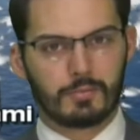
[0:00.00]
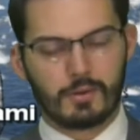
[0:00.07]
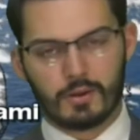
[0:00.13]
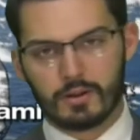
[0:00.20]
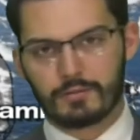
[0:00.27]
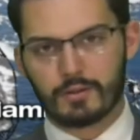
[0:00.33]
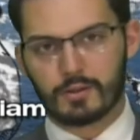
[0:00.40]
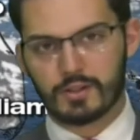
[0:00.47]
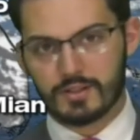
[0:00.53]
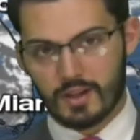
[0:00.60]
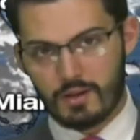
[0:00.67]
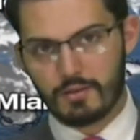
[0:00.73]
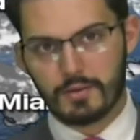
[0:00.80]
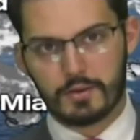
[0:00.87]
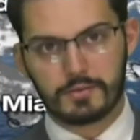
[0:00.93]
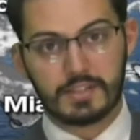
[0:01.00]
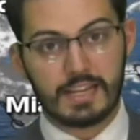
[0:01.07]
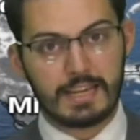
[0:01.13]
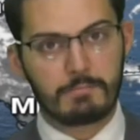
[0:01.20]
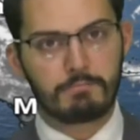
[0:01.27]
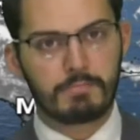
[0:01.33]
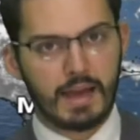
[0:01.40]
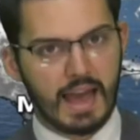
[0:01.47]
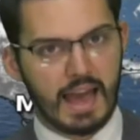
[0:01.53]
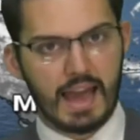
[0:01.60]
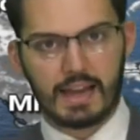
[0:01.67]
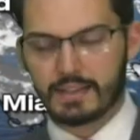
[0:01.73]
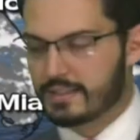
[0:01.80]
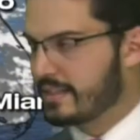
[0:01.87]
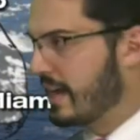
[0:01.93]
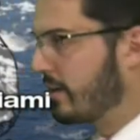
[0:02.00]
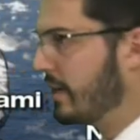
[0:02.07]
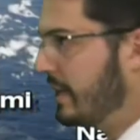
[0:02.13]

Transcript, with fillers: You want to focus on those impacts. Now,